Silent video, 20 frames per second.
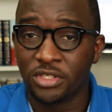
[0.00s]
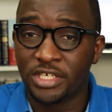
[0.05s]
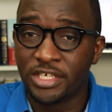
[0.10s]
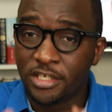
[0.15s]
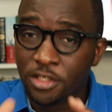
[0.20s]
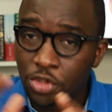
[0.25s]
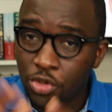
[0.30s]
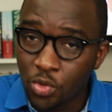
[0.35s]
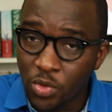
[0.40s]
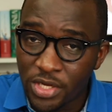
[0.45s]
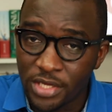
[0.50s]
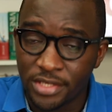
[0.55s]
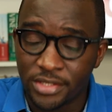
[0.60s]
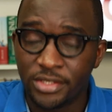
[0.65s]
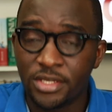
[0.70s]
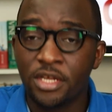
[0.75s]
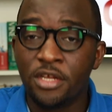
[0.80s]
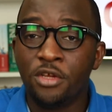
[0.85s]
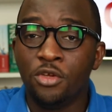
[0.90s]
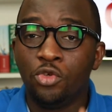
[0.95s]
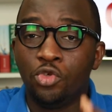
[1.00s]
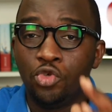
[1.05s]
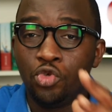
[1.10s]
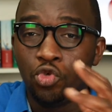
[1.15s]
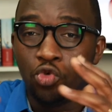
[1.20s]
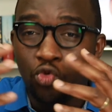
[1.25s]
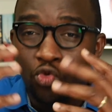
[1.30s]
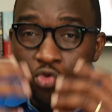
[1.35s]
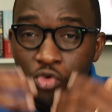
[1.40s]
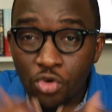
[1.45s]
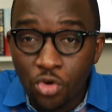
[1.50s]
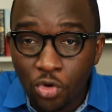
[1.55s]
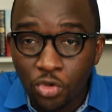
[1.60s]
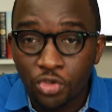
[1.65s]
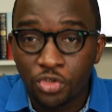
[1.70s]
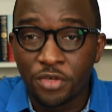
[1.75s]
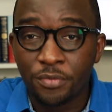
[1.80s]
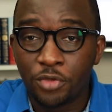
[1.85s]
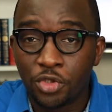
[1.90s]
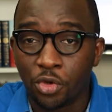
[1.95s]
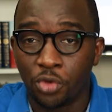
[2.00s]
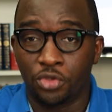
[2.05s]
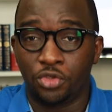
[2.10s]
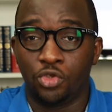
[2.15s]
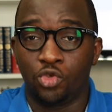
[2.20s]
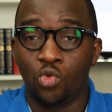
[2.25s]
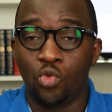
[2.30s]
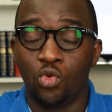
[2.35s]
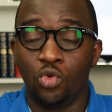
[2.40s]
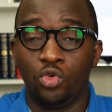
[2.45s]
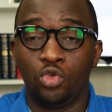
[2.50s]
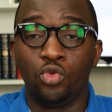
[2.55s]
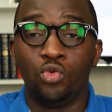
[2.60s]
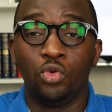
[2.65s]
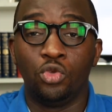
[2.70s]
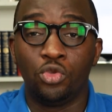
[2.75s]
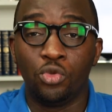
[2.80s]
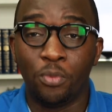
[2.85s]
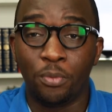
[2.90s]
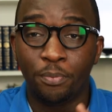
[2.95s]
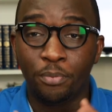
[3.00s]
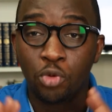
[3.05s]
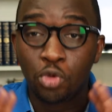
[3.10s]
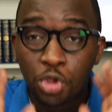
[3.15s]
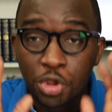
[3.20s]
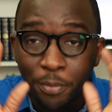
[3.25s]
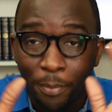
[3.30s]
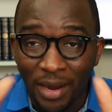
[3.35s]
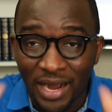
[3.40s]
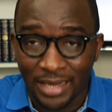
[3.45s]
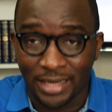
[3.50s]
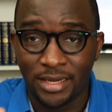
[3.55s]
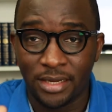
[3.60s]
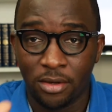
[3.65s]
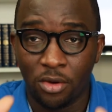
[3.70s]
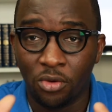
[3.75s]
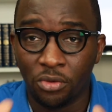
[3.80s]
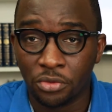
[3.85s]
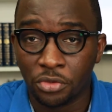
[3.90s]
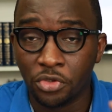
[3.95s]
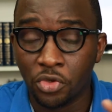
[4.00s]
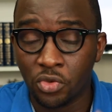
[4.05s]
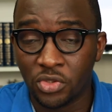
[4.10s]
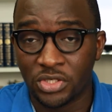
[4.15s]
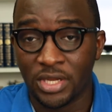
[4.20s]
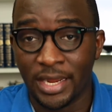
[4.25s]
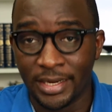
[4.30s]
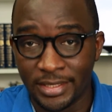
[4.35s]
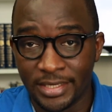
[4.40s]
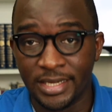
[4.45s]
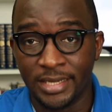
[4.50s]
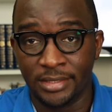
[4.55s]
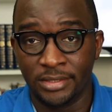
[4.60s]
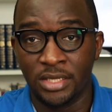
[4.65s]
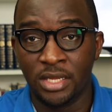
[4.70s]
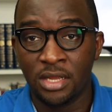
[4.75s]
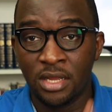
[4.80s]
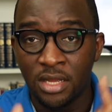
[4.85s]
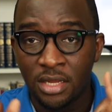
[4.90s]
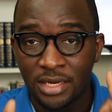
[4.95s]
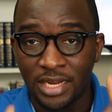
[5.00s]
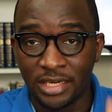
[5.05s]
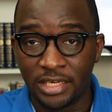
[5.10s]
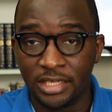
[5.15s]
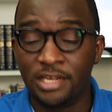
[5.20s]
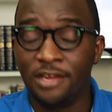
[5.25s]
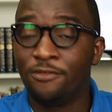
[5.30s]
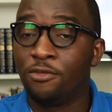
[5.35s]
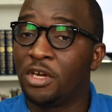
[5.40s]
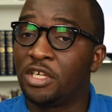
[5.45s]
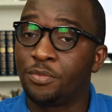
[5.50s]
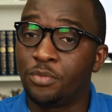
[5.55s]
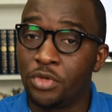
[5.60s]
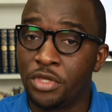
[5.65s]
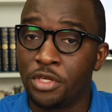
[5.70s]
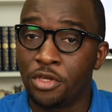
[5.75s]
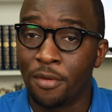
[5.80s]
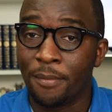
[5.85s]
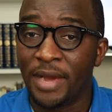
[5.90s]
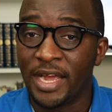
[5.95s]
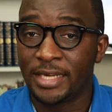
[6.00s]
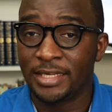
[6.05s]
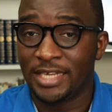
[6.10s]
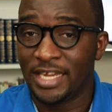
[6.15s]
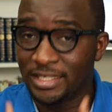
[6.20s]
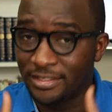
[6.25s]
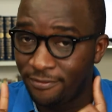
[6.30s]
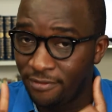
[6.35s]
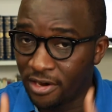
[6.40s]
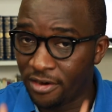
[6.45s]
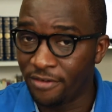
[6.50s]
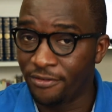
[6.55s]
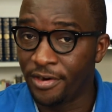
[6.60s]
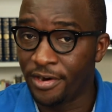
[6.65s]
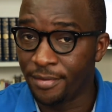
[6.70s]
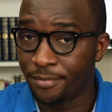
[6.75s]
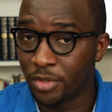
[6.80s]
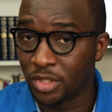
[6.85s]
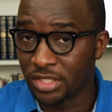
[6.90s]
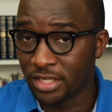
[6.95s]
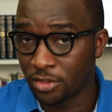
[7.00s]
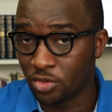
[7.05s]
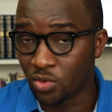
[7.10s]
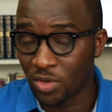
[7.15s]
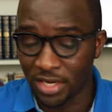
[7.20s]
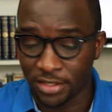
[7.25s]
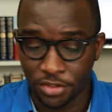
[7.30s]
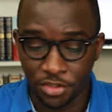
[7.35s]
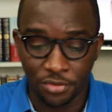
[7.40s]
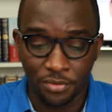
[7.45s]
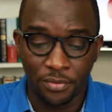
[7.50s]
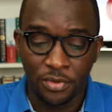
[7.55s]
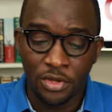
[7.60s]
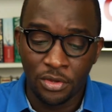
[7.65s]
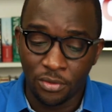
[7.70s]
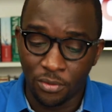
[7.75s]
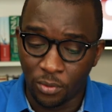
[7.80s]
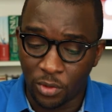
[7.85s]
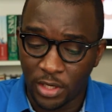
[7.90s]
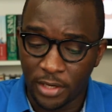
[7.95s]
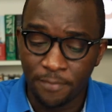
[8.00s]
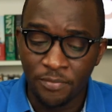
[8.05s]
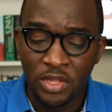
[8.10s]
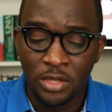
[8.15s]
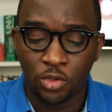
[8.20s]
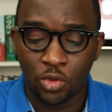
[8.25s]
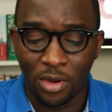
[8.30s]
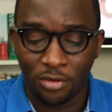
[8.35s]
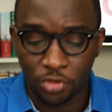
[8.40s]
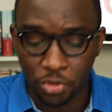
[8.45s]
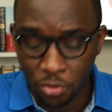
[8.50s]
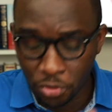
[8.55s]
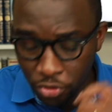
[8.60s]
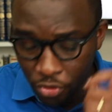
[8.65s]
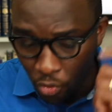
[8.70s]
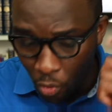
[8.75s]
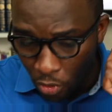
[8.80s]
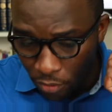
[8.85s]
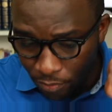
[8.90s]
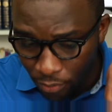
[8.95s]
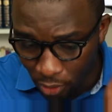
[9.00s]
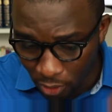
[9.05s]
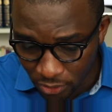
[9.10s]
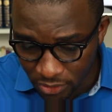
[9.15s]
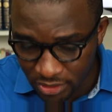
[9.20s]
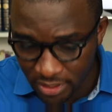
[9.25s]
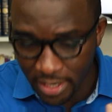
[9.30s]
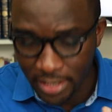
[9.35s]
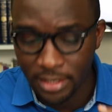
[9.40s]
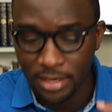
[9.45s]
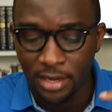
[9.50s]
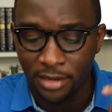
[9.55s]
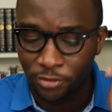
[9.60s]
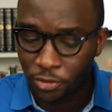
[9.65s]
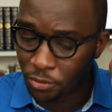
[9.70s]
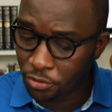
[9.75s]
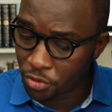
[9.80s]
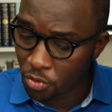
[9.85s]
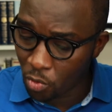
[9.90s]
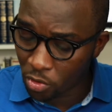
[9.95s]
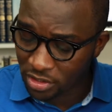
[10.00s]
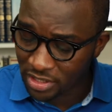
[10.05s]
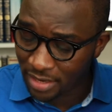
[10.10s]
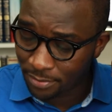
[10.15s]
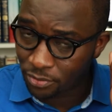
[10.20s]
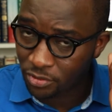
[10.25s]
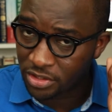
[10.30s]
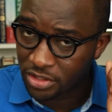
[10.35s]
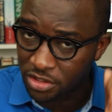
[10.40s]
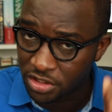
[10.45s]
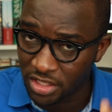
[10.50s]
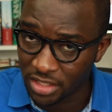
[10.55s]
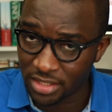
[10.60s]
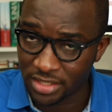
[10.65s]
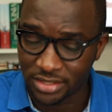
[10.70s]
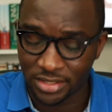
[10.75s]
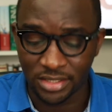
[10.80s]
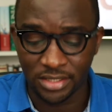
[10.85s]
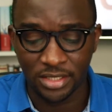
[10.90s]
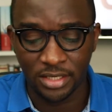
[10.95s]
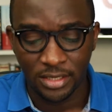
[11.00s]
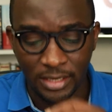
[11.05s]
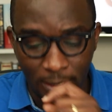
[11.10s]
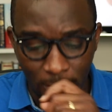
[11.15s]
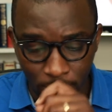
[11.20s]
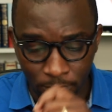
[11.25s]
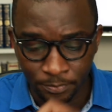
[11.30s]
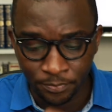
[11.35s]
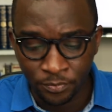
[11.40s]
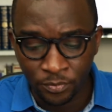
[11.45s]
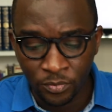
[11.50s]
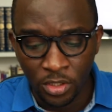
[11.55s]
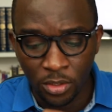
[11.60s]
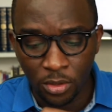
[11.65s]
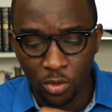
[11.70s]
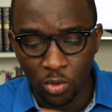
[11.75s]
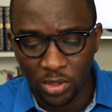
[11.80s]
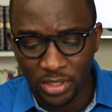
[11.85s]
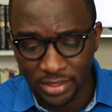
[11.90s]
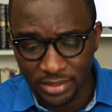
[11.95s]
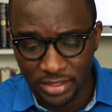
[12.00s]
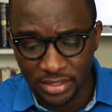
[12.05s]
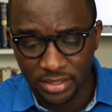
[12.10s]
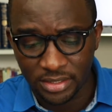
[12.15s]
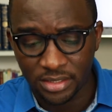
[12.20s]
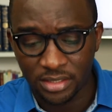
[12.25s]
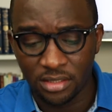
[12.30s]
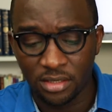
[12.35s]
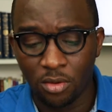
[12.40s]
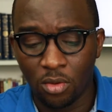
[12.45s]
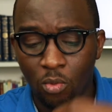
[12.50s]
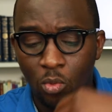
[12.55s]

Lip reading: The issue is, do you know scriptures to push back on those ideas that the devil has put in your mind? That's very, very important to ask you, okay? So I've showed you what Paul said, shown you what happened in Genesis. Now, look at this.